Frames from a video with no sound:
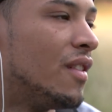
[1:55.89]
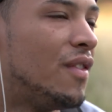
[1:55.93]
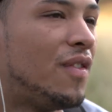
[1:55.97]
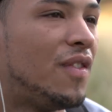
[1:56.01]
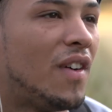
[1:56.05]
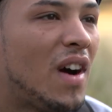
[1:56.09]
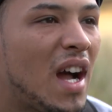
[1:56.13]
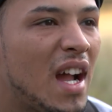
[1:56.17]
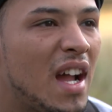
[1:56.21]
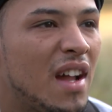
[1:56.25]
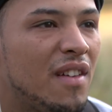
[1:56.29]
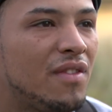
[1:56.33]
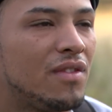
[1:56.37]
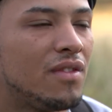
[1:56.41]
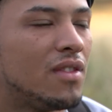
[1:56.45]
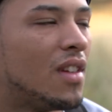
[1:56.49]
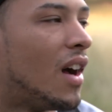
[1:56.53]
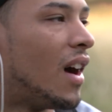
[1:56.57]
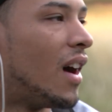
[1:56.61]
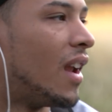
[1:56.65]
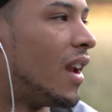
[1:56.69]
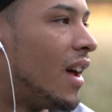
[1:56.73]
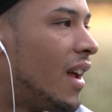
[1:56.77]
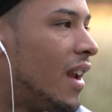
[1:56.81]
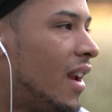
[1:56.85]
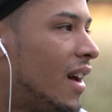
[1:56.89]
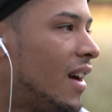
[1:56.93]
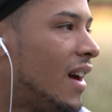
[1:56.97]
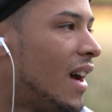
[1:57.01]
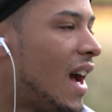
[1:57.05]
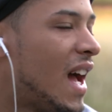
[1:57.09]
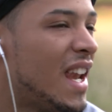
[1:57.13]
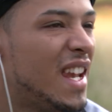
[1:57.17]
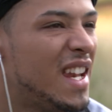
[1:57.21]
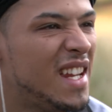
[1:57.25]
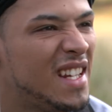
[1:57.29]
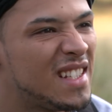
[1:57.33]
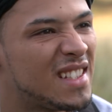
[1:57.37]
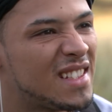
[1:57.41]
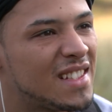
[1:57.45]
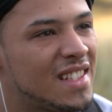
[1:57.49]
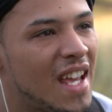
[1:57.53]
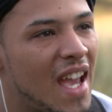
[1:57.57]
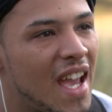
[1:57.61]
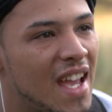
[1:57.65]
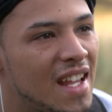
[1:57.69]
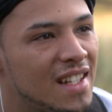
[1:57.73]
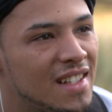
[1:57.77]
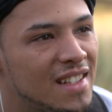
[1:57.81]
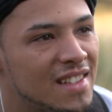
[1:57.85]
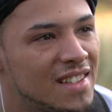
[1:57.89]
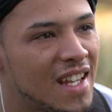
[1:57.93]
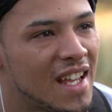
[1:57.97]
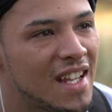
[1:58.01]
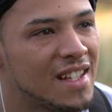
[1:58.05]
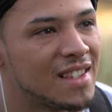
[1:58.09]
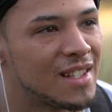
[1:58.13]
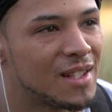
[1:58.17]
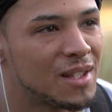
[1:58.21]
at least 10 to